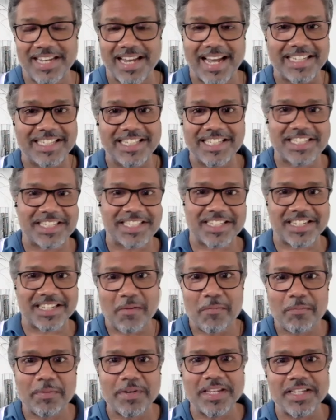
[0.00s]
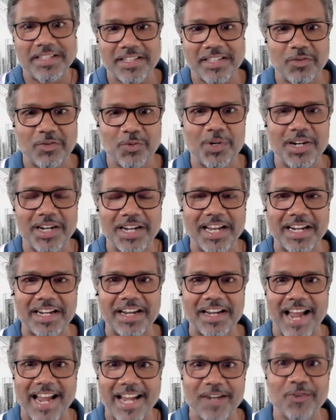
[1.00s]
largest companies in the world are
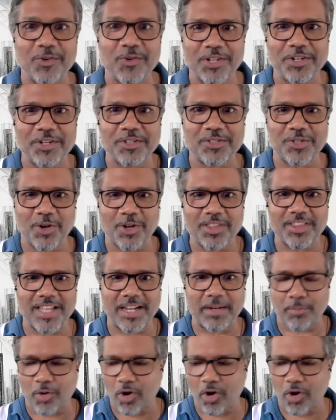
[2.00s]
trying to solve that